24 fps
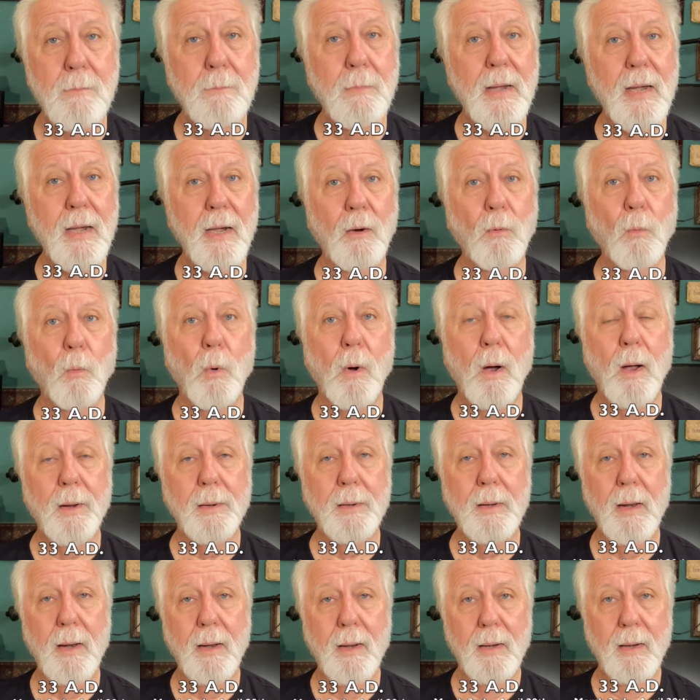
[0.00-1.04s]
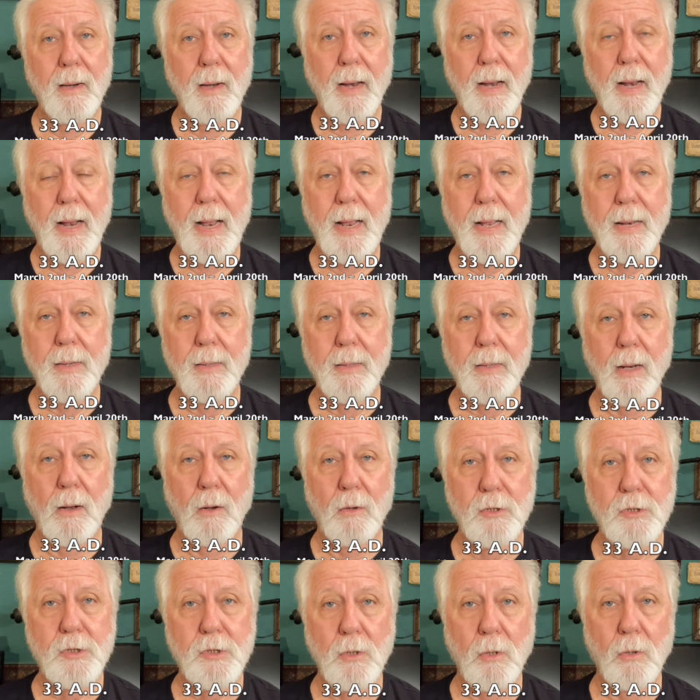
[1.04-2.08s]
being one, and
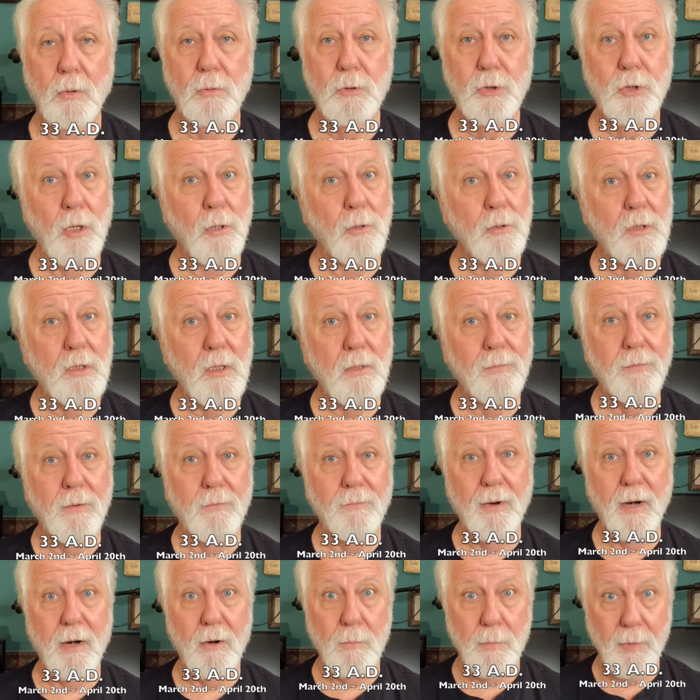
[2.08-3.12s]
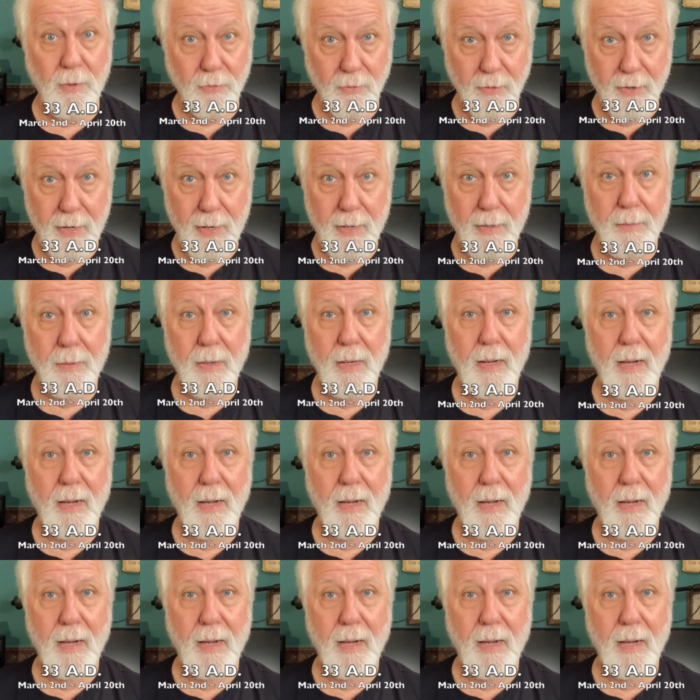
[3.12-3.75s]
also Joseph of Arimathea,